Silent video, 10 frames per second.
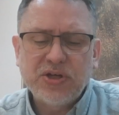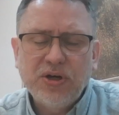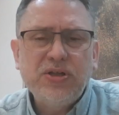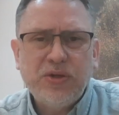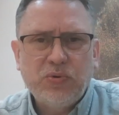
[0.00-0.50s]

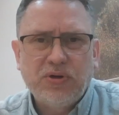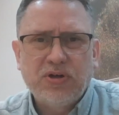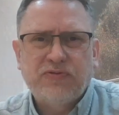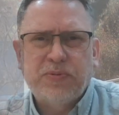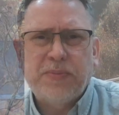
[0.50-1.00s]
early
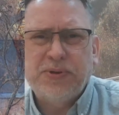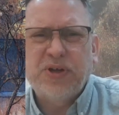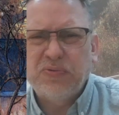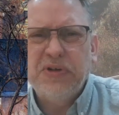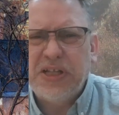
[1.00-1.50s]
work for people who
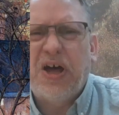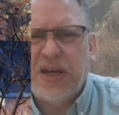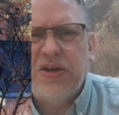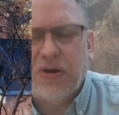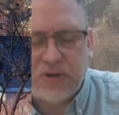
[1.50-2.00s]
don't really
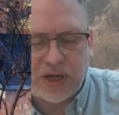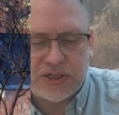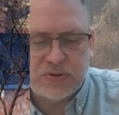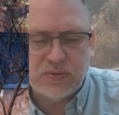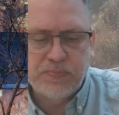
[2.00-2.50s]
like Gauguin.
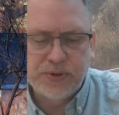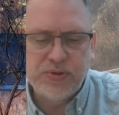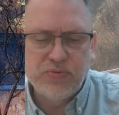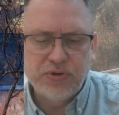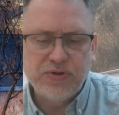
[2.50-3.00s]
It's called
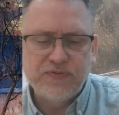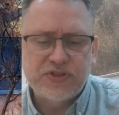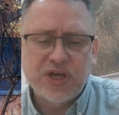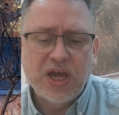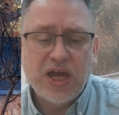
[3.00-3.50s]
Blue
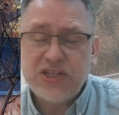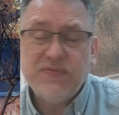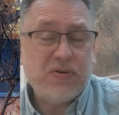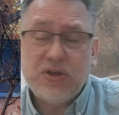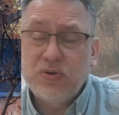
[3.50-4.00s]
Roofs. It's a
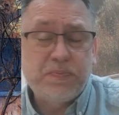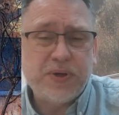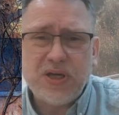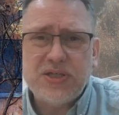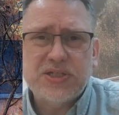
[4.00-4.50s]
very good
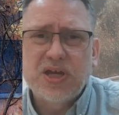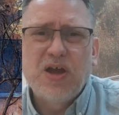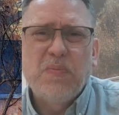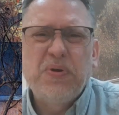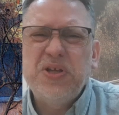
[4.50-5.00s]
piece,
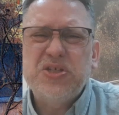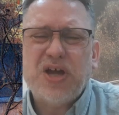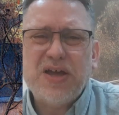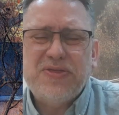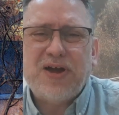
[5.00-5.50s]
but
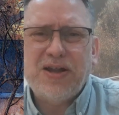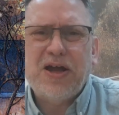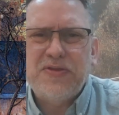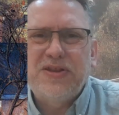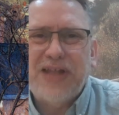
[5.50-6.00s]
I
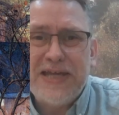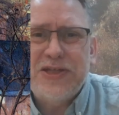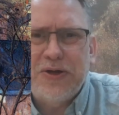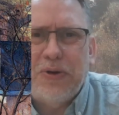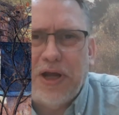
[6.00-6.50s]
like the
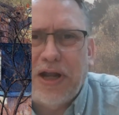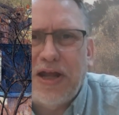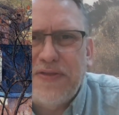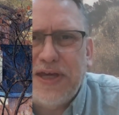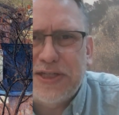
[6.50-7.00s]
later Gauguin. I
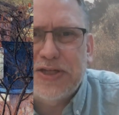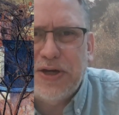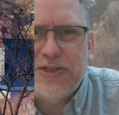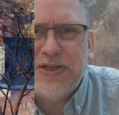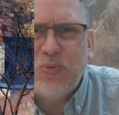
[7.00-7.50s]
like the
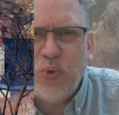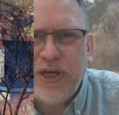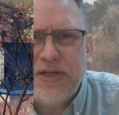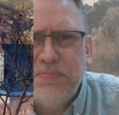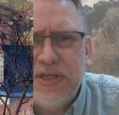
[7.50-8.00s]
exciting,
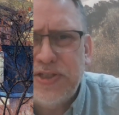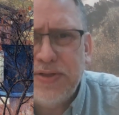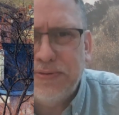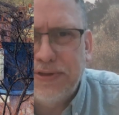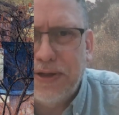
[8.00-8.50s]
weird,
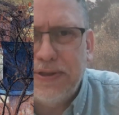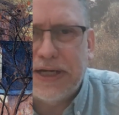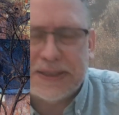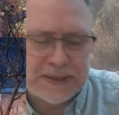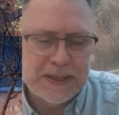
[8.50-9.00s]
mystical
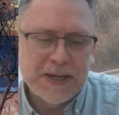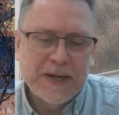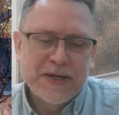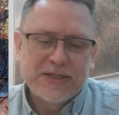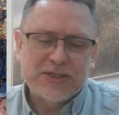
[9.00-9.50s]
Gauguin.
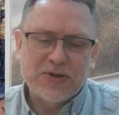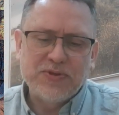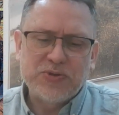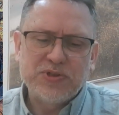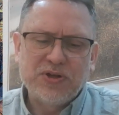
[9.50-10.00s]
So
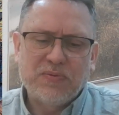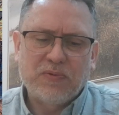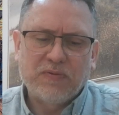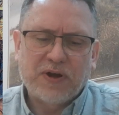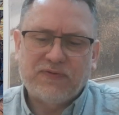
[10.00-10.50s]
this was not
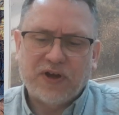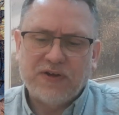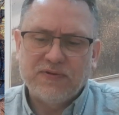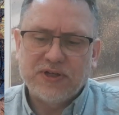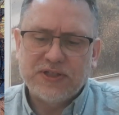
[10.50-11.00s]
one of my
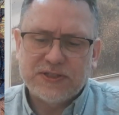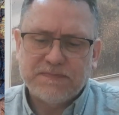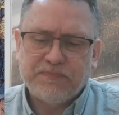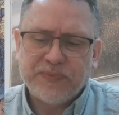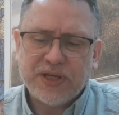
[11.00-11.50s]
favourites.
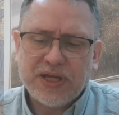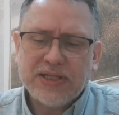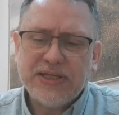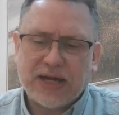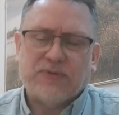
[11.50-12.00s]

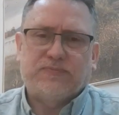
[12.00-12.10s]
Now,